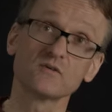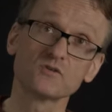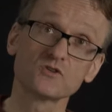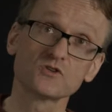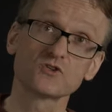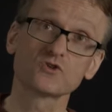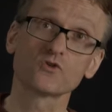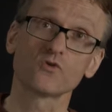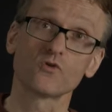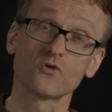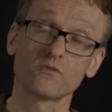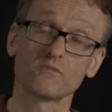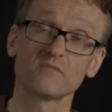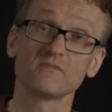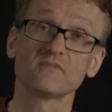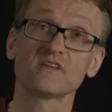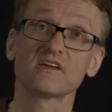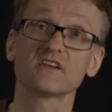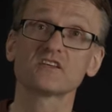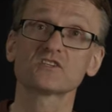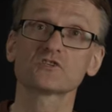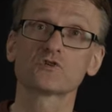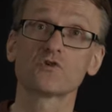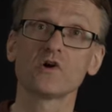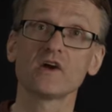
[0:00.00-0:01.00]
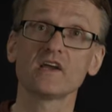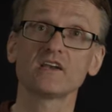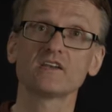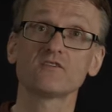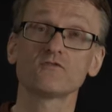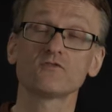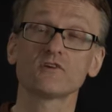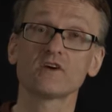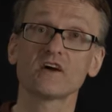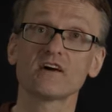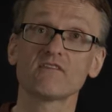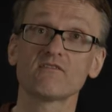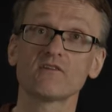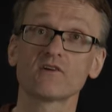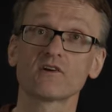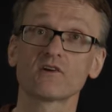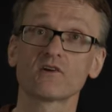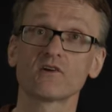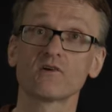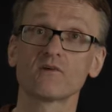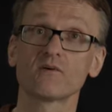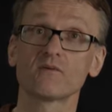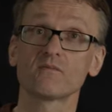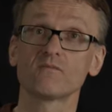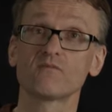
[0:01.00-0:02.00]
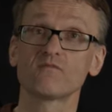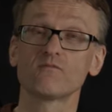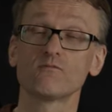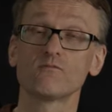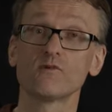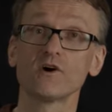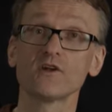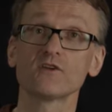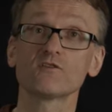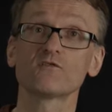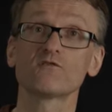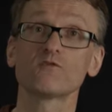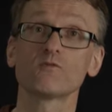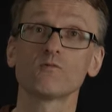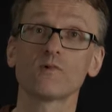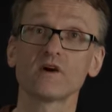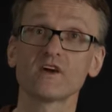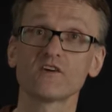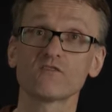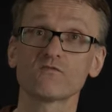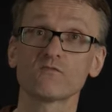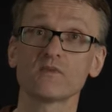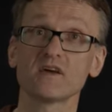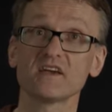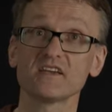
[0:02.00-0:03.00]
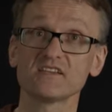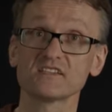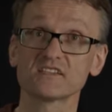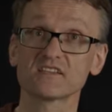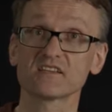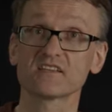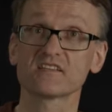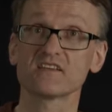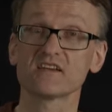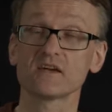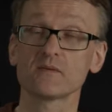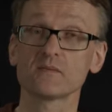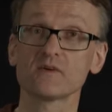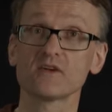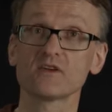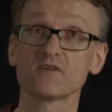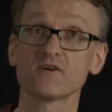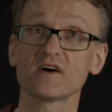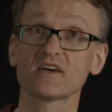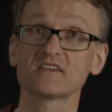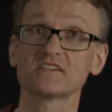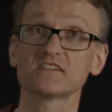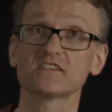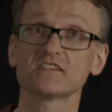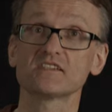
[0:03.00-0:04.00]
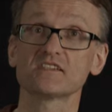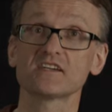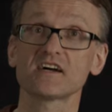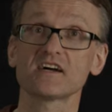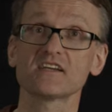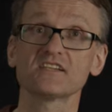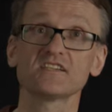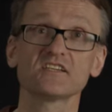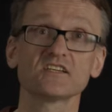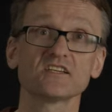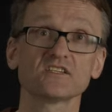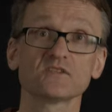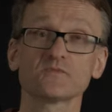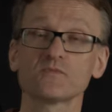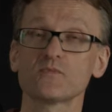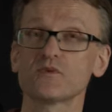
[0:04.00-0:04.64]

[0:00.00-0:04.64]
Sure. Then it's great if you have a wonderful way of placing the amino acid side chains,